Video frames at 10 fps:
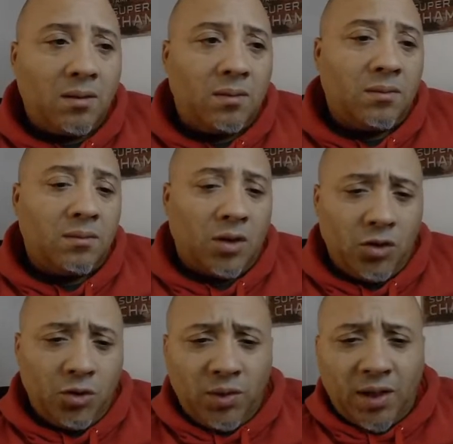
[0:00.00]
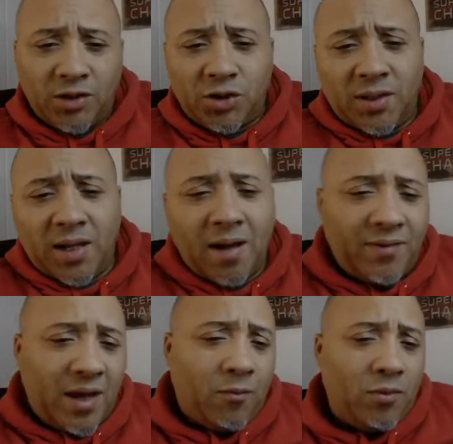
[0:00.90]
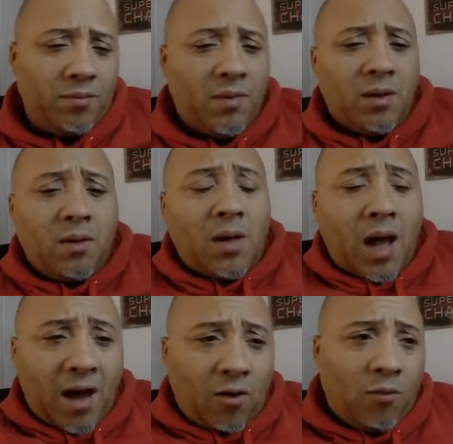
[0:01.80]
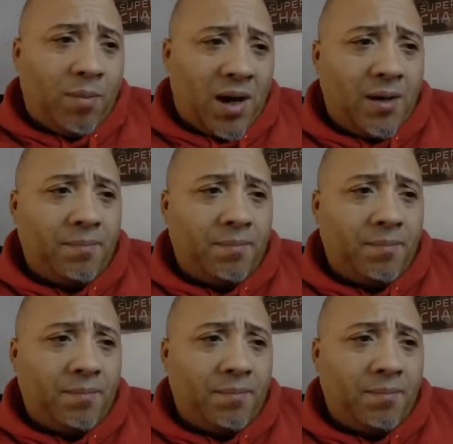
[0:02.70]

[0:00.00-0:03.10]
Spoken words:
The new one. I should have that one out by,